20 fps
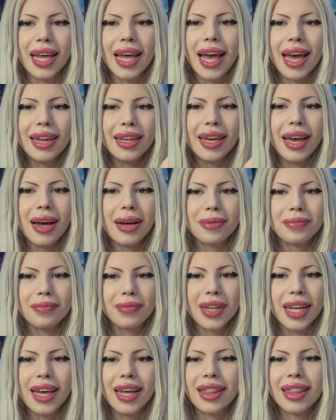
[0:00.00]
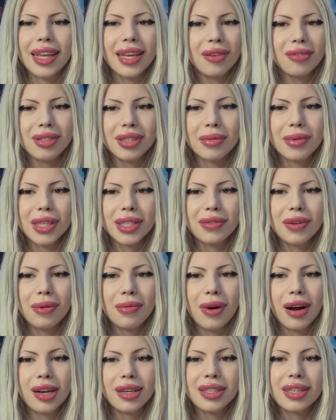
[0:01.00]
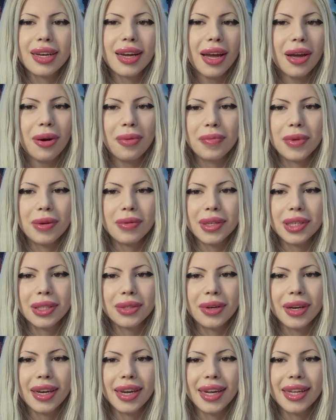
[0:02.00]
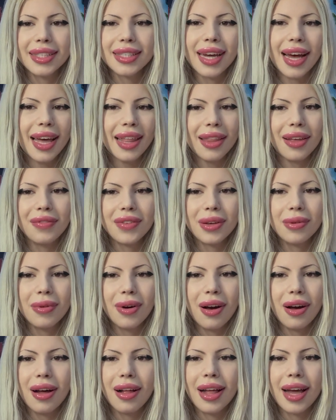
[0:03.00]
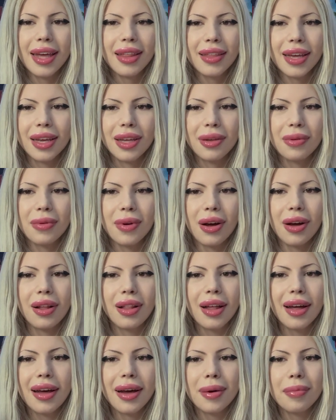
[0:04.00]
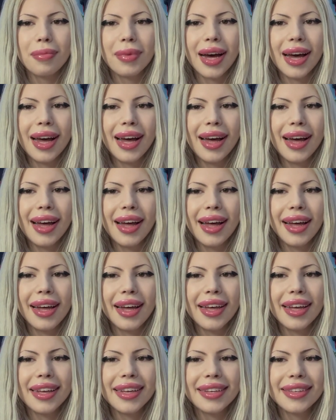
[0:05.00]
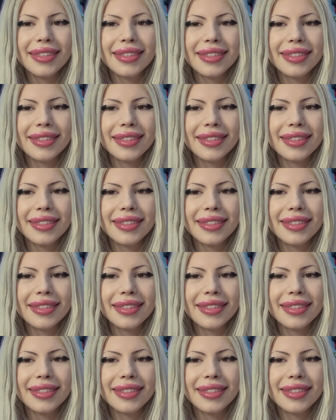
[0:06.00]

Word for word: And yeah, thank you so much for watching. I hope you enjoyed it. I love you all. I thank you all. Bye!